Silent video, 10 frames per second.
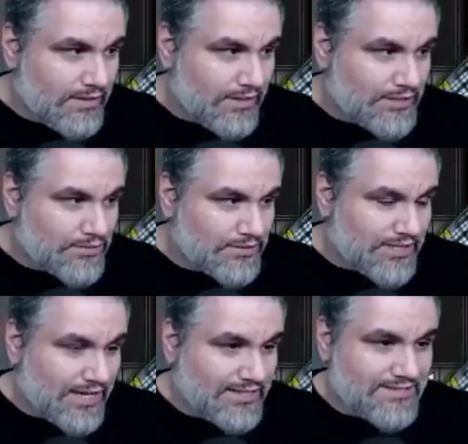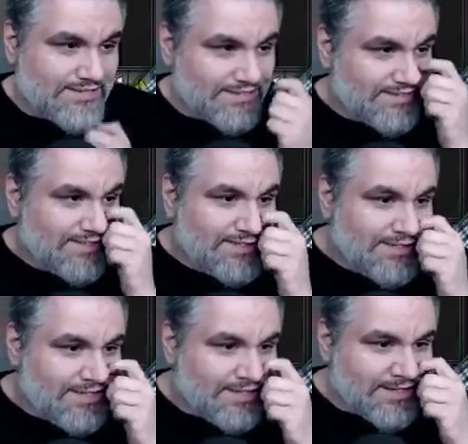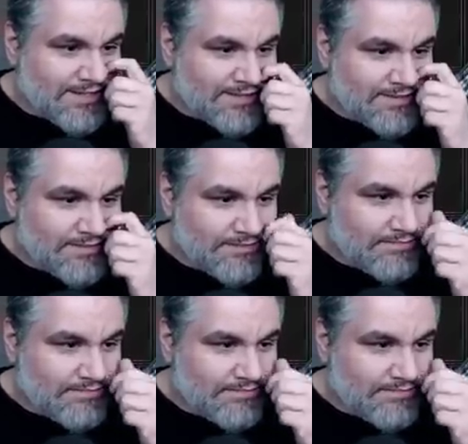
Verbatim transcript: Elesh Norn dies too. Yikes.